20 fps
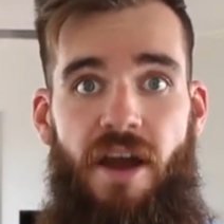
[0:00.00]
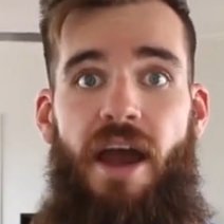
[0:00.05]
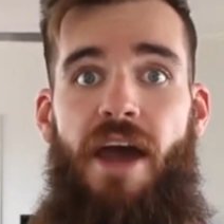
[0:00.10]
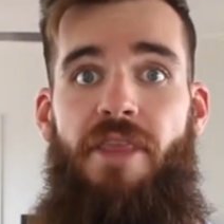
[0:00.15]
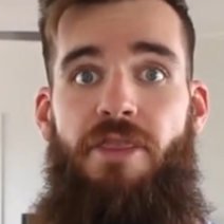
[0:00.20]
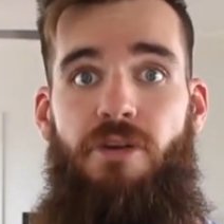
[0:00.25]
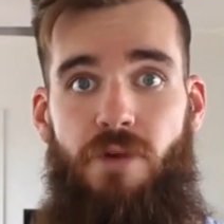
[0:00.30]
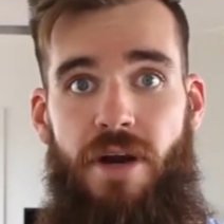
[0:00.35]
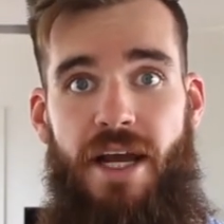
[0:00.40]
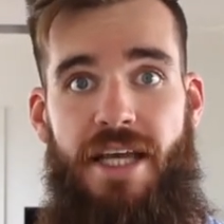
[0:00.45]

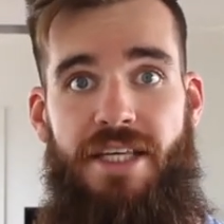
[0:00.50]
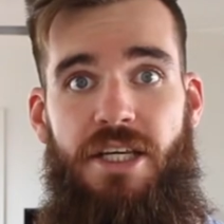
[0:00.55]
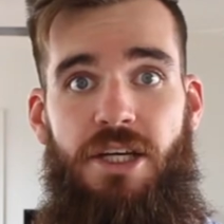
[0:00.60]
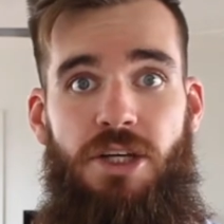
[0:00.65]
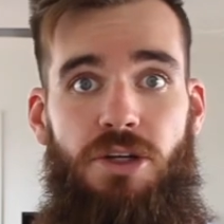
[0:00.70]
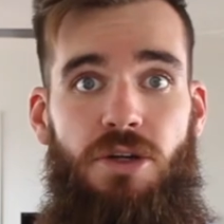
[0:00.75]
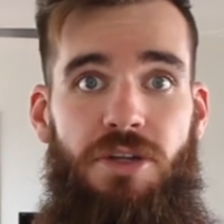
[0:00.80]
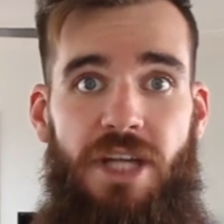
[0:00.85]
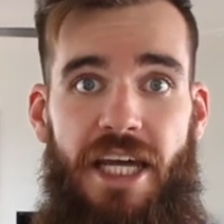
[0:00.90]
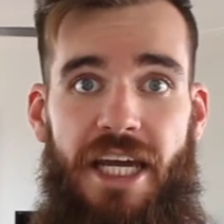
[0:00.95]
And the reason
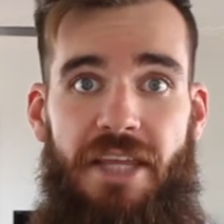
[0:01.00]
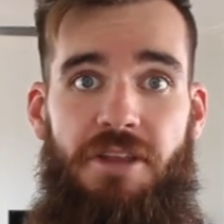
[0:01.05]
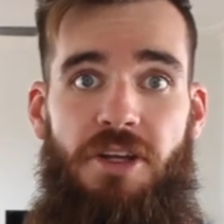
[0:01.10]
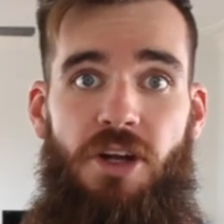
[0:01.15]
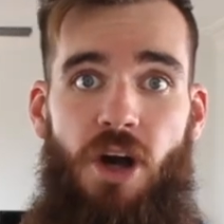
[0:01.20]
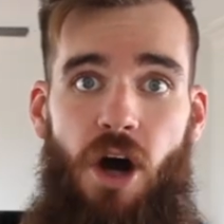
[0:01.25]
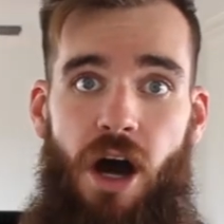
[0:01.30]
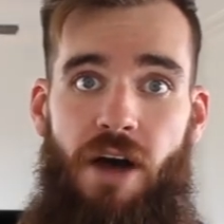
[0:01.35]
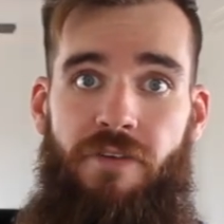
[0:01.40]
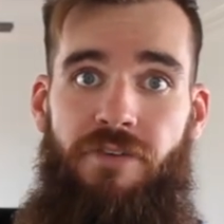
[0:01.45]
you'll need the
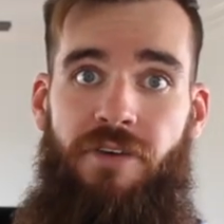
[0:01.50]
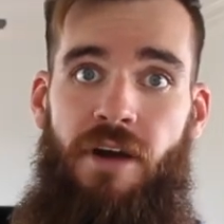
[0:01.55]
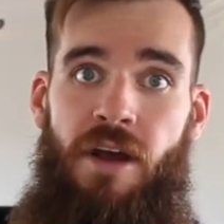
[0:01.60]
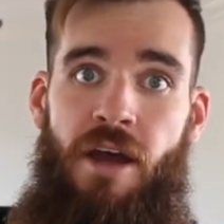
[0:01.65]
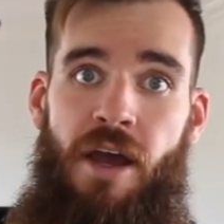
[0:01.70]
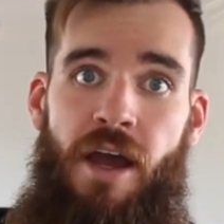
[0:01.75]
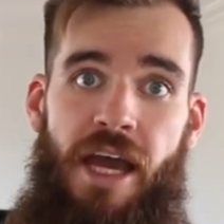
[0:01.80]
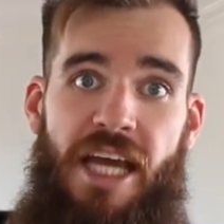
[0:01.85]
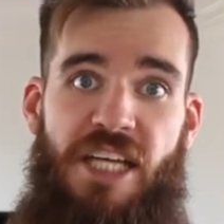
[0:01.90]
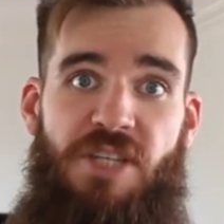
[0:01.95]

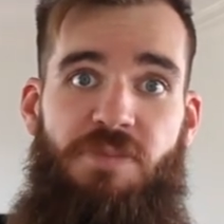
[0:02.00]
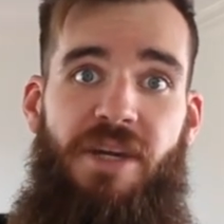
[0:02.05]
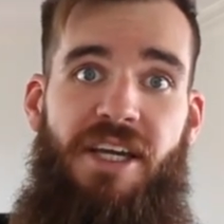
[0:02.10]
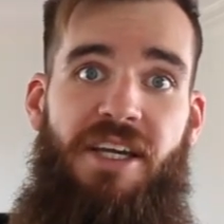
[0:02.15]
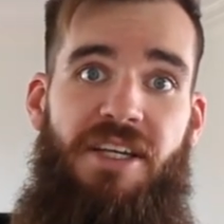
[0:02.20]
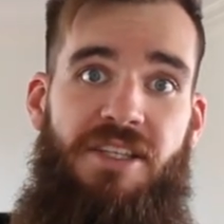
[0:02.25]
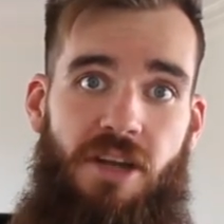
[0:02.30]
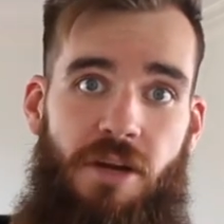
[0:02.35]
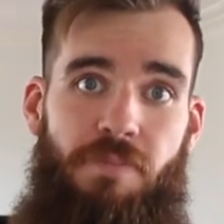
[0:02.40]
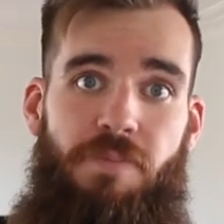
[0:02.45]
knife is
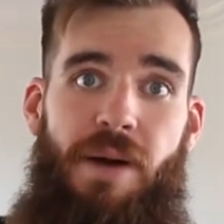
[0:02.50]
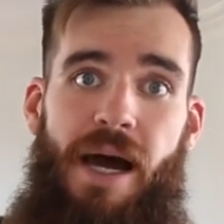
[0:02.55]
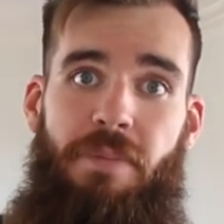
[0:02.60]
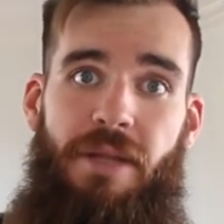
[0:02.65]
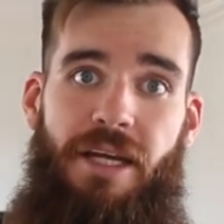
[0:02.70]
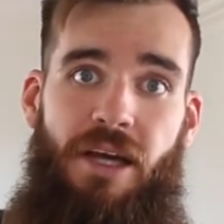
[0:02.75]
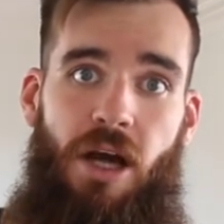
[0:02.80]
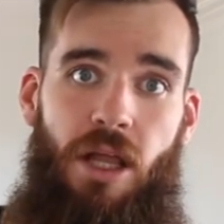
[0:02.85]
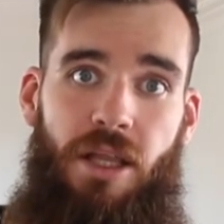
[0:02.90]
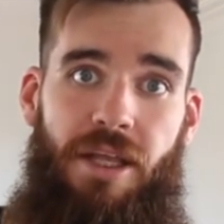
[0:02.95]
because on
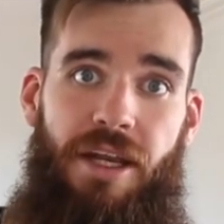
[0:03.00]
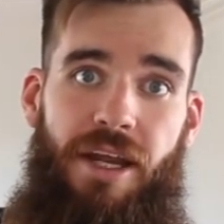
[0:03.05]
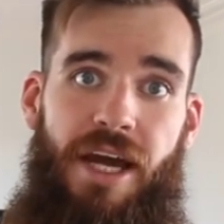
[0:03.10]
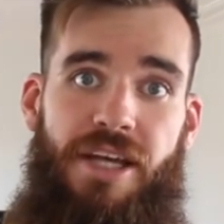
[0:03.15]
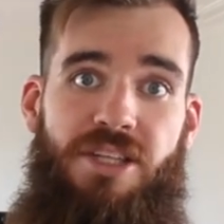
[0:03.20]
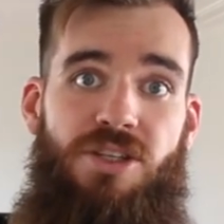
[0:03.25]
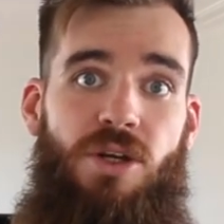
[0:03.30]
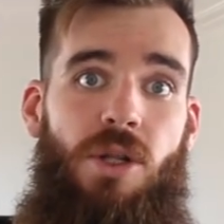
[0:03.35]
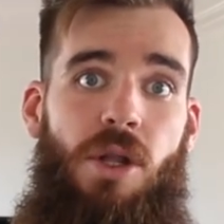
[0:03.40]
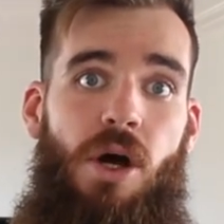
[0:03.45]
public
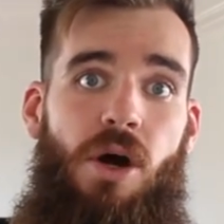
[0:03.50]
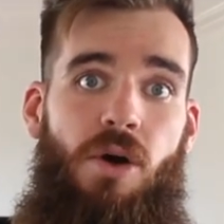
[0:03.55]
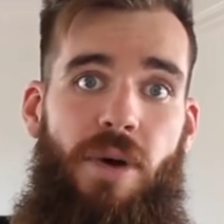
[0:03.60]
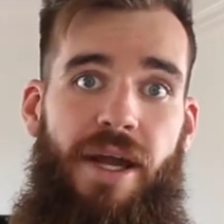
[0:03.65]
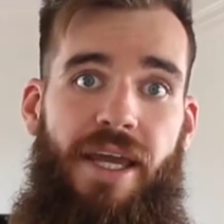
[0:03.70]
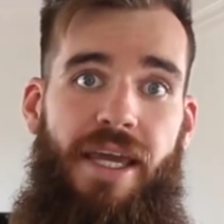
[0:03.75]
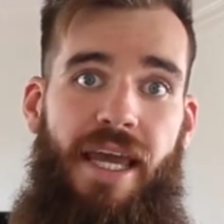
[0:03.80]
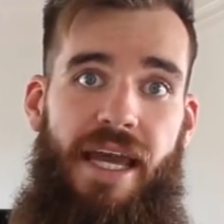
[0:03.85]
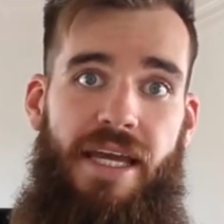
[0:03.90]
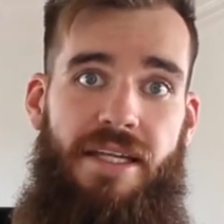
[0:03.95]
holidays or long
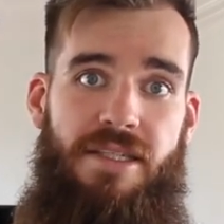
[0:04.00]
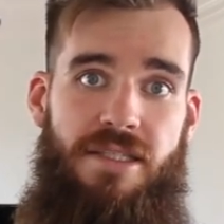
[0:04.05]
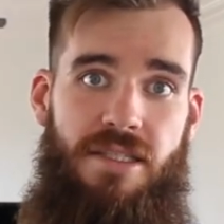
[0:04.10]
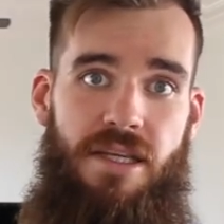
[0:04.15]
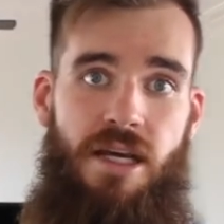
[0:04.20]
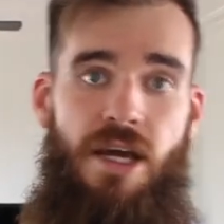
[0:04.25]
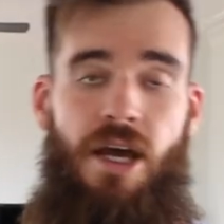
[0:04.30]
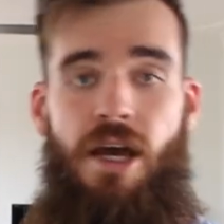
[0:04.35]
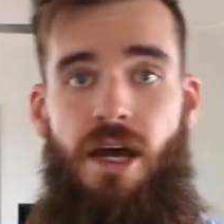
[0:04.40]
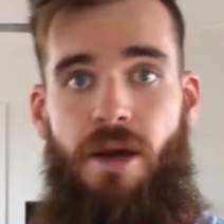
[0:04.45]

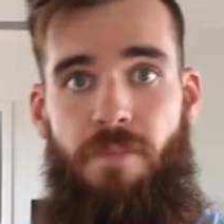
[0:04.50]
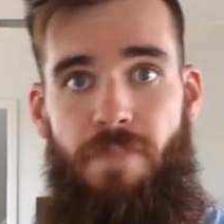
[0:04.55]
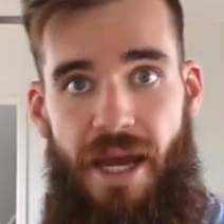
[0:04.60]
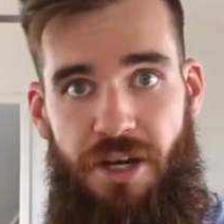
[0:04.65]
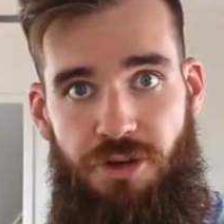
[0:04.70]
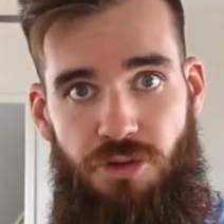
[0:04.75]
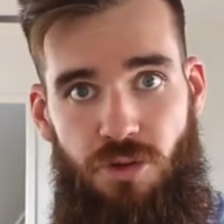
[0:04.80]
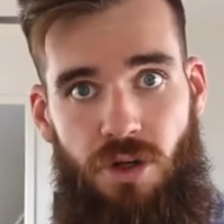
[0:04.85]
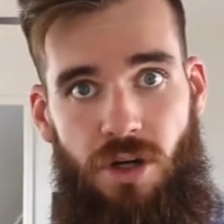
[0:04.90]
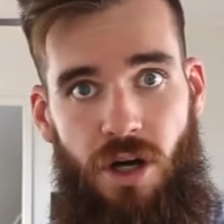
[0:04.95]
weekends,
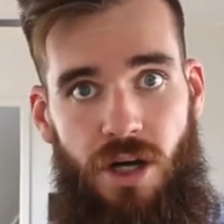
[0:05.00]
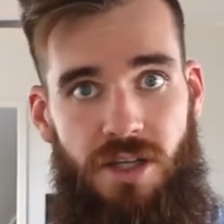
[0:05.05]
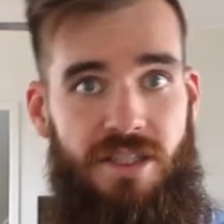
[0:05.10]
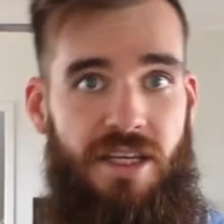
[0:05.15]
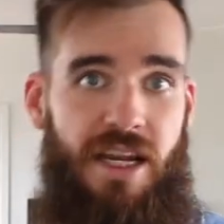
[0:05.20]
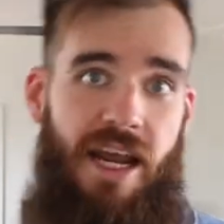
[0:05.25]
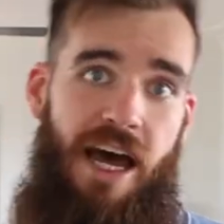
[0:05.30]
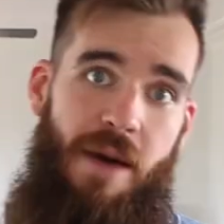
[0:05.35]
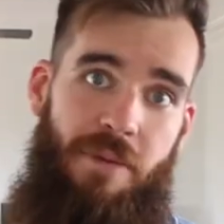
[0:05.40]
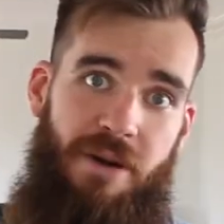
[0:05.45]
petrol costs
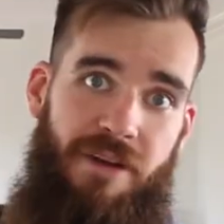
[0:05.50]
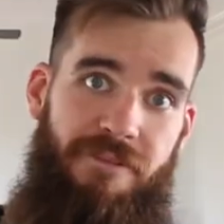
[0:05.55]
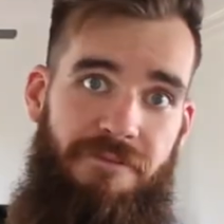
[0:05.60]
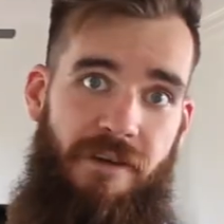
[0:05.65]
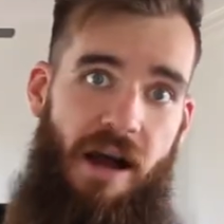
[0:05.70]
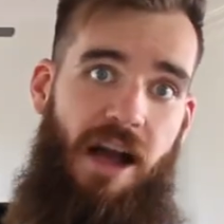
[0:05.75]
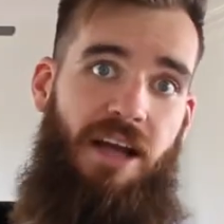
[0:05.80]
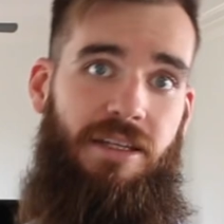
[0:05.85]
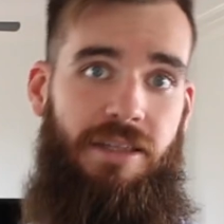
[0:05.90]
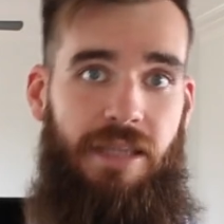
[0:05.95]
an arm and a
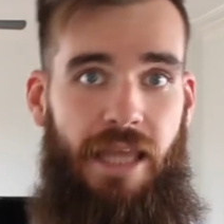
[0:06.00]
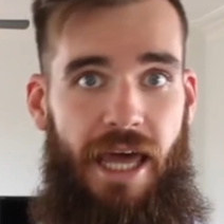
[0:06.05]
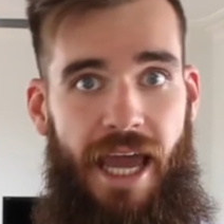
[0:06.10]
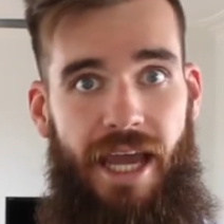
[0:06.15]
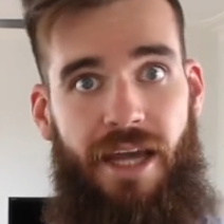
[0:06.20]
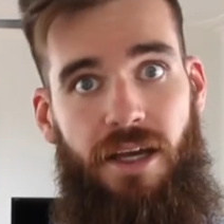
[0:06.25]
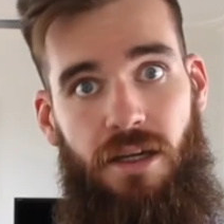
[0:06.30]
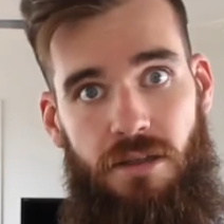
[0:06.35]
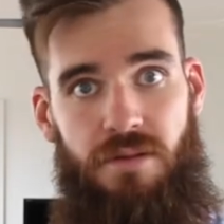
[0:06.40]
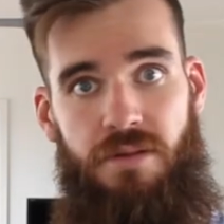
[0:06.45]
fucking
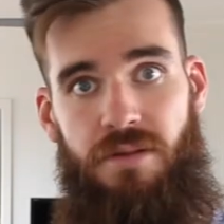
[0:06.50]
leg.